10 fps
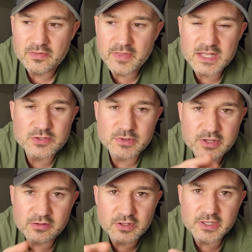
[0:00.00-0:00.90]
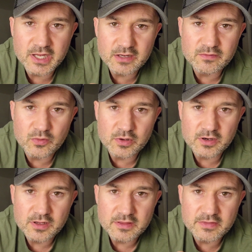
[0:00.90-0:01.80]
that's what they're looking
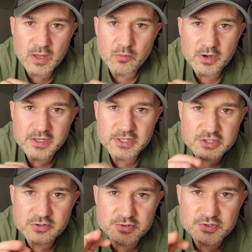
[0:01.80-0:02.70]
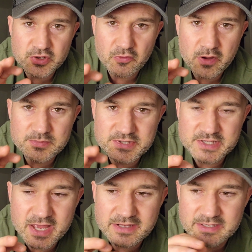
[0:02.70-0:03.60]
for. They want to get you so
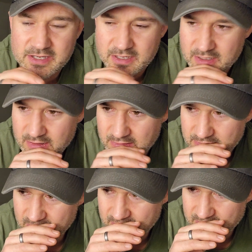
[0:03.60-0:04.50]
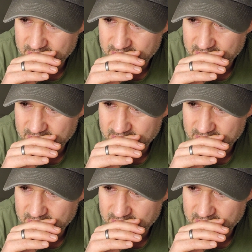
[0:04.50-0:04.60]
upset that